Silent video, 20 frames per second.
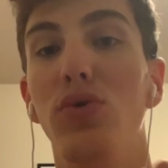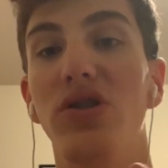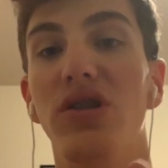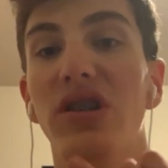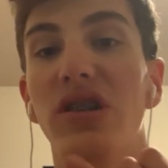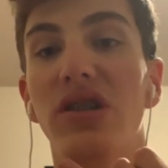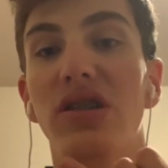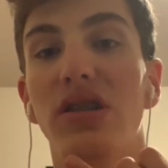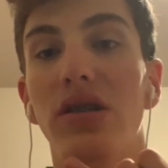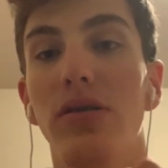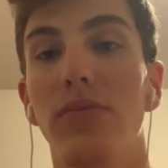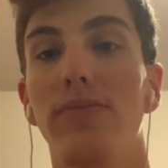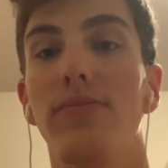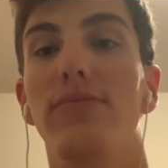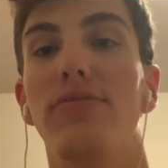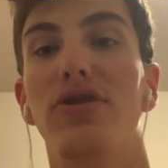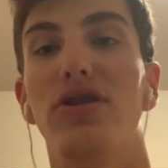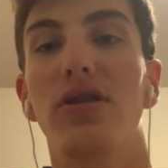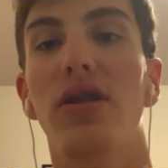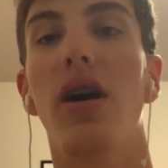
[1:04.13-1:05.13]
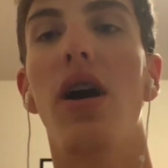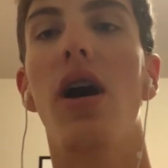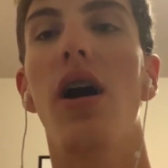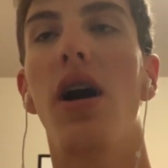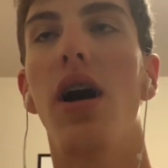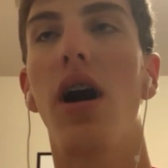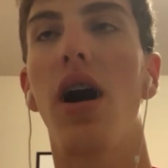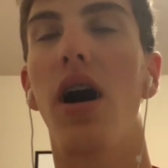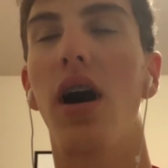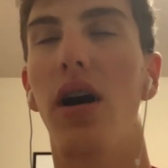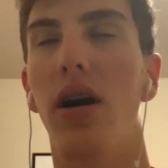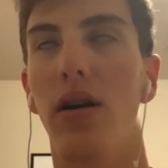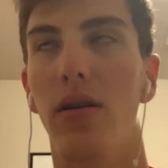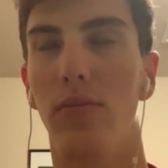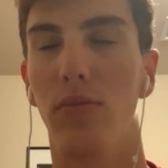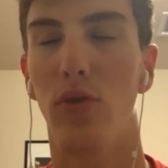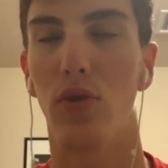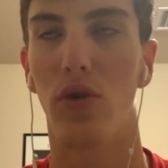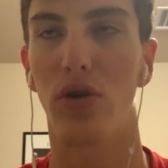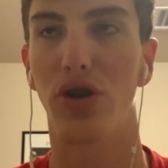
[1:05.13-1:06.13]
systems,
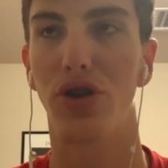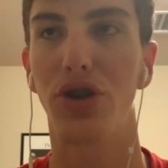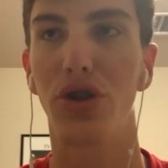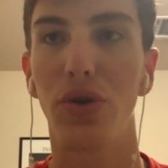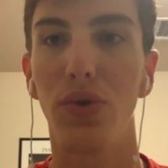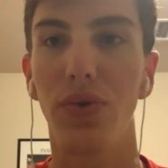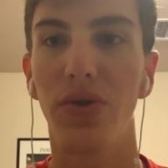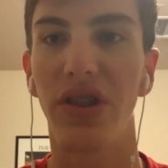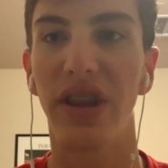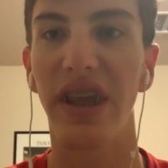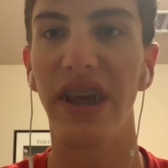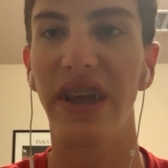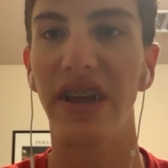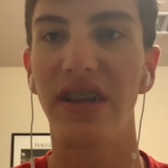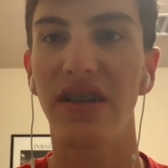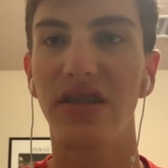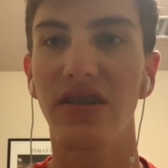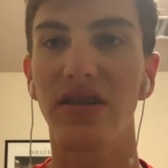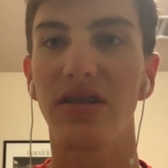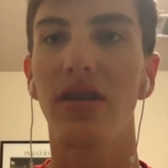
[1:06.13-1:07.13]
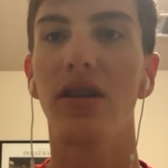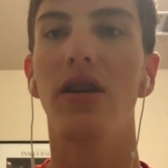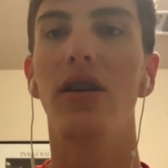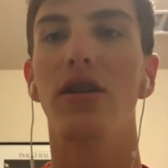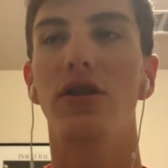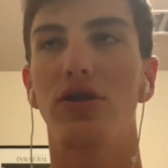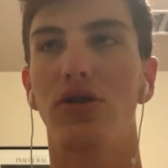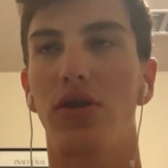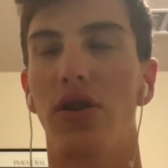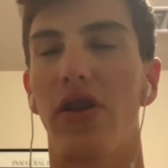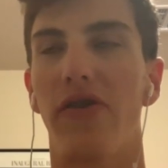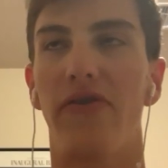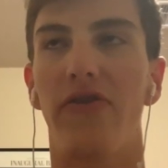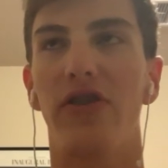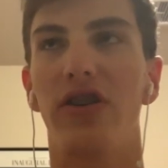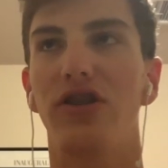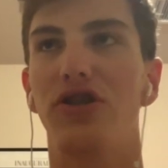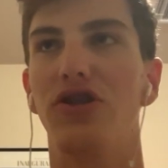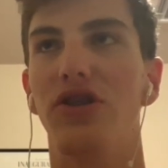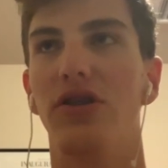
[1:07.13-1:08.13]
or two things. So the
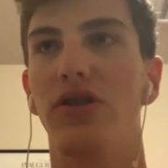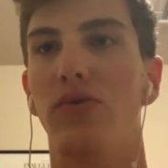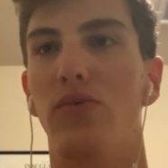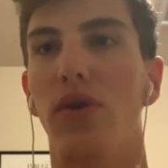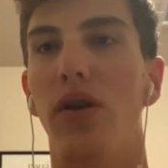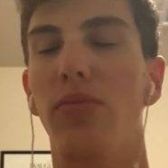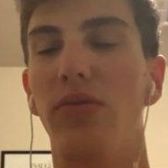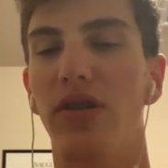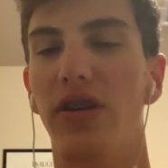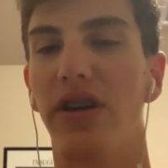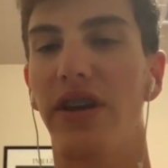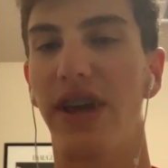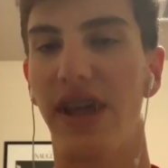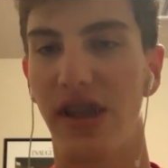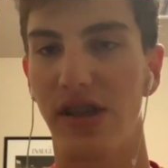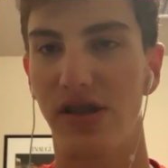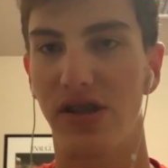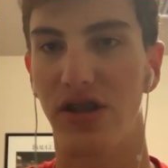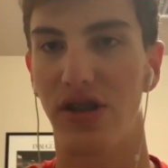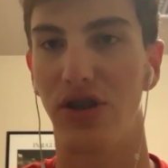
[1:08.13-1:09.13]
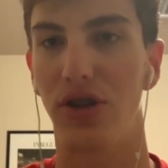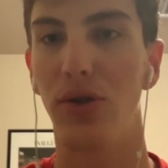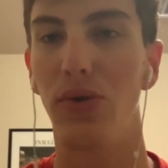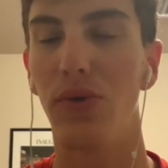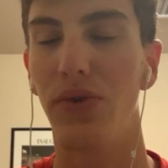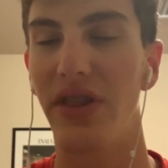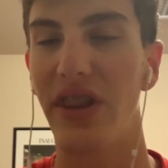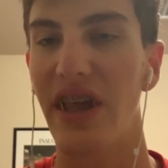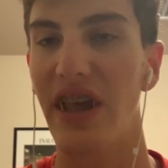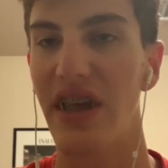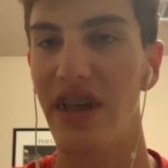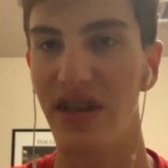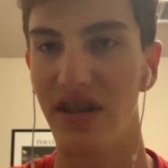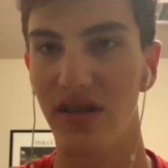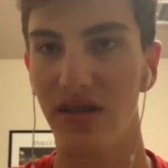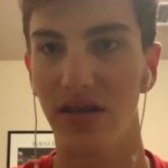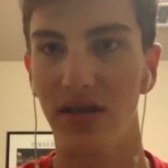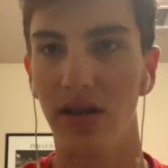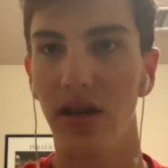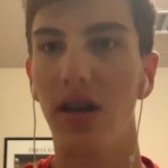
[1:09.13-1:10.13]
friction rubbing against the two
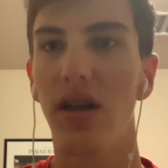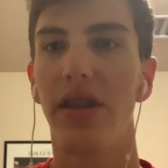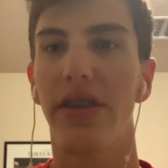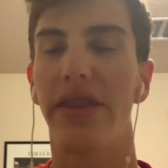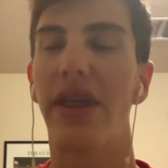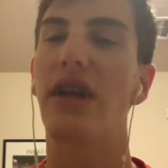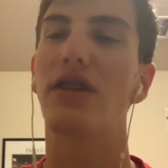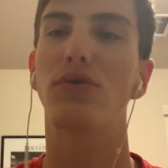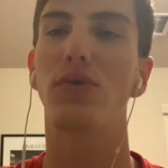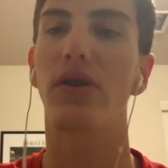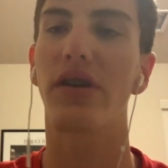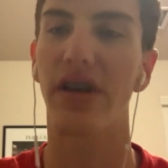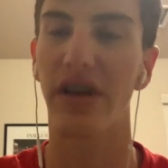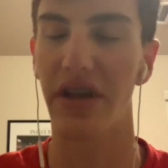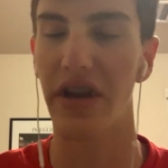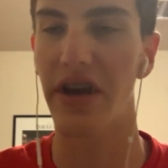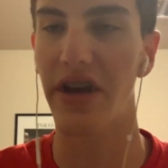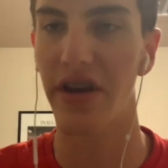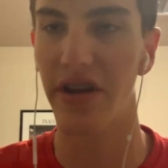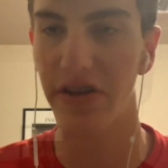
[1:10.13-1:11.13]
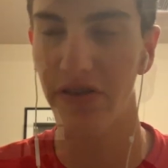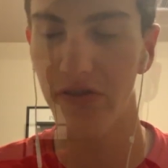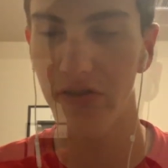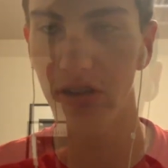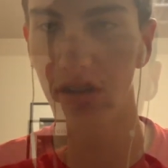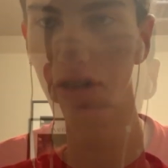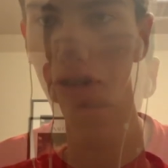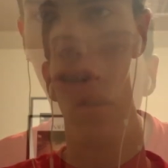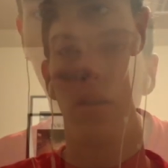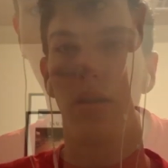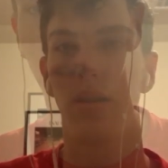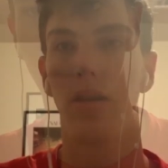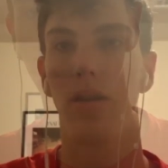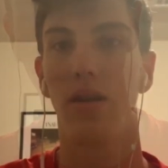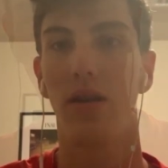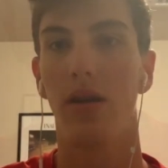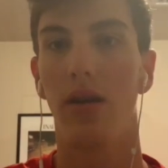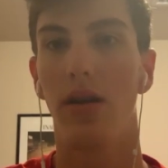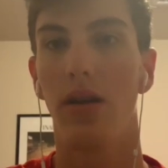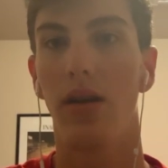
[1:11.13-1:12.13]
things, that's what kinetic friction is.
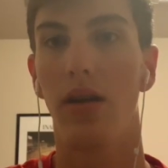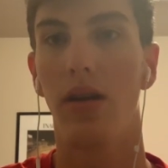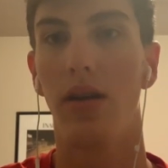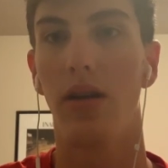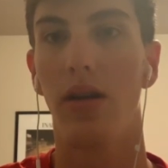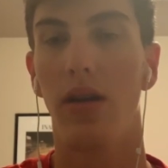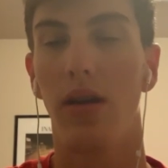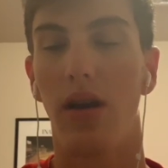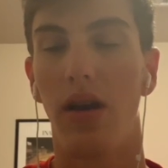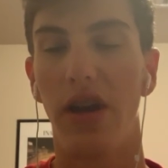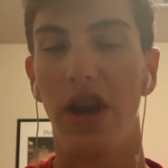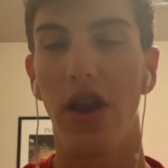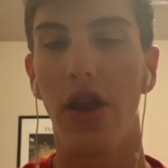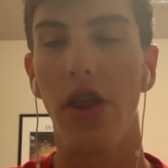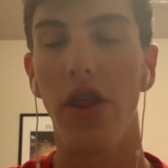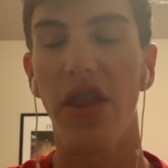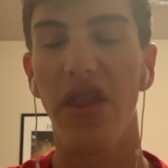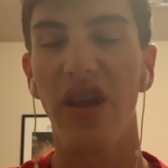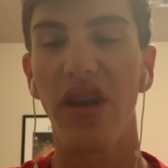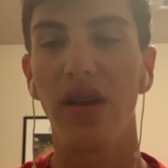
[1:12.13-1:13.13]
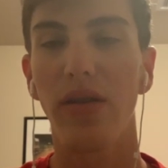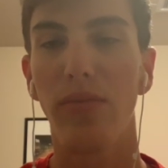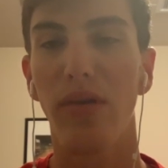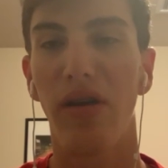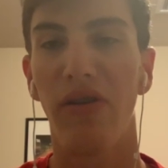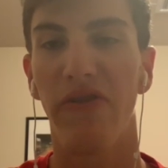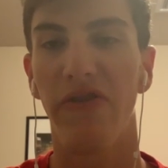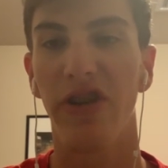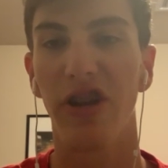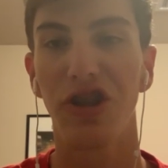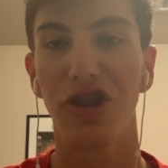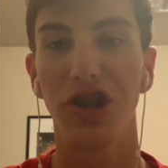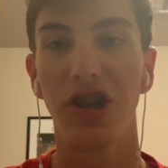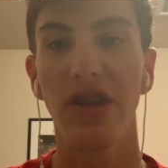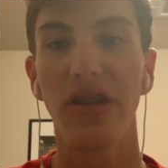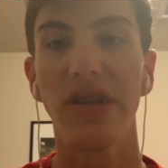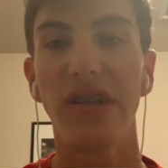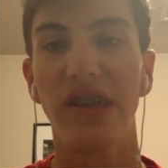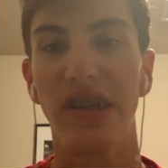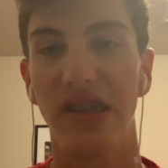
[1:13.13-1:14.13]
Another thing about
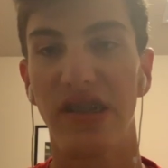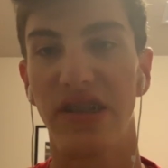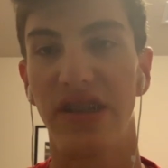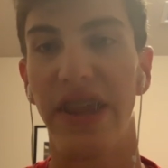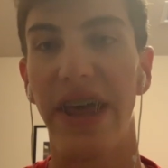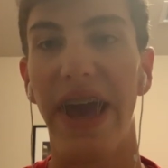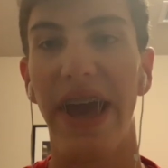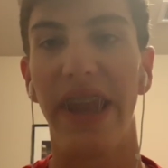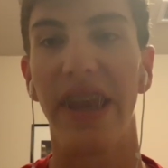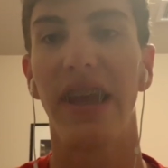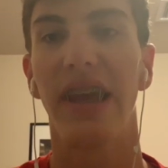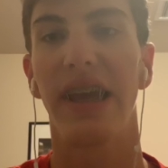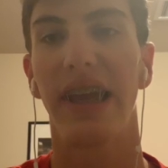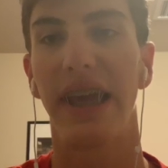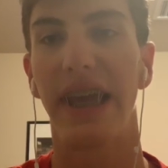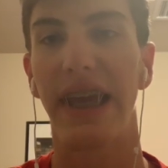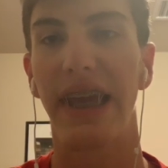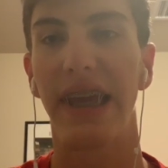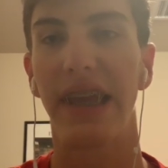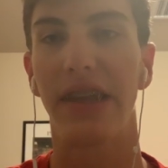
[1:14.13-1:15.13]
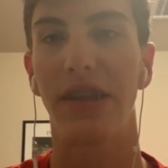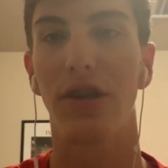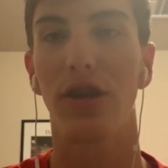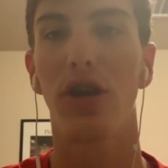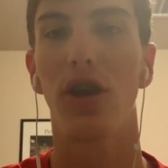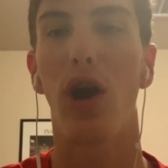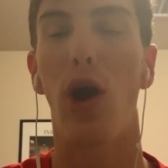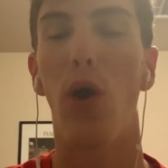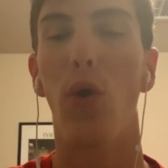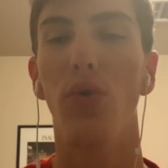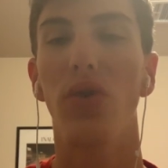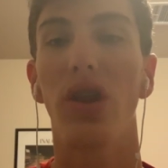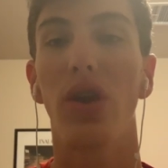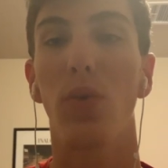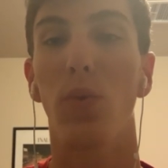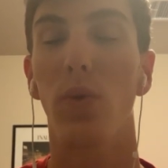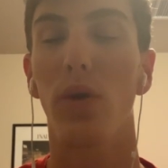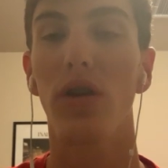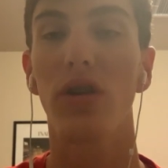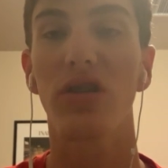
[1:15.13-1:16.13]
friction is that it only
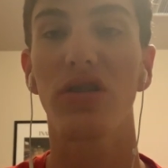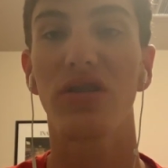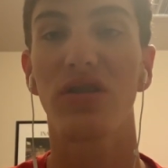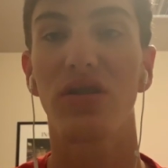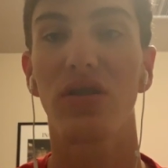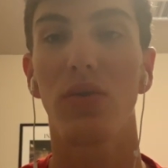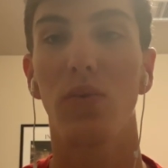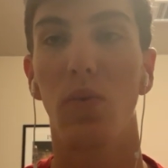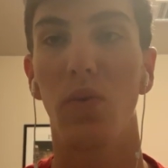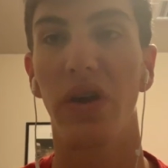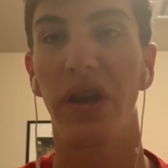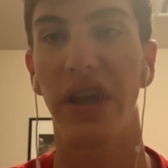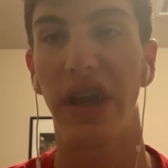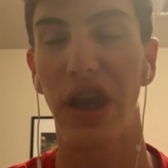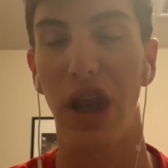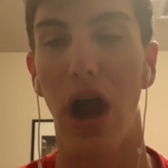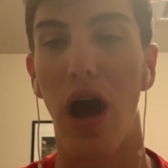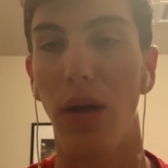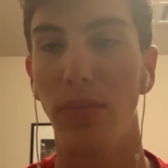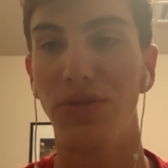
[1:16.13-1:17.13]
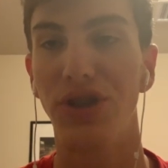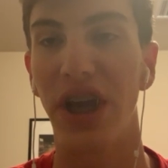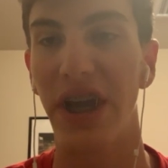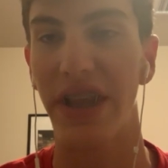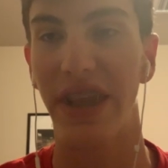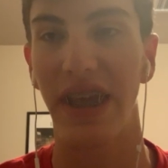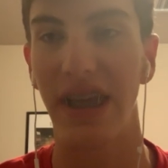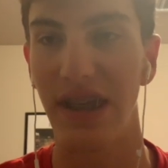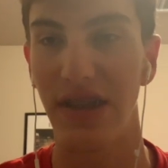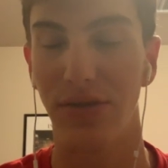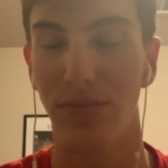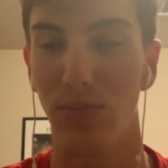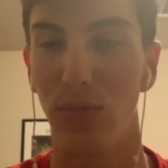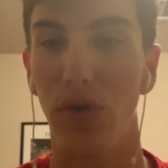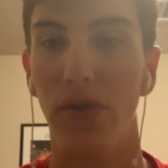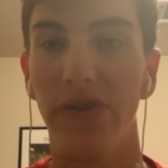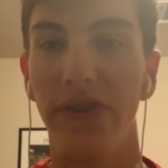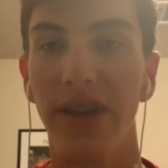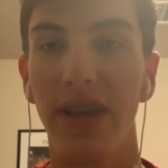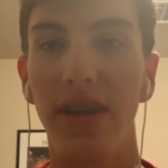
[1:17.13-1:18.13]
works when an object is
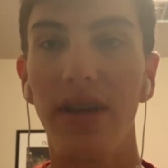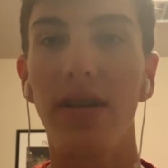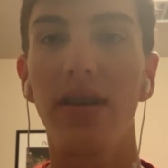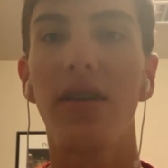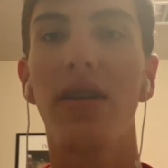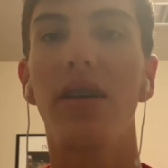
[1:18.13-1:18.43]
moving.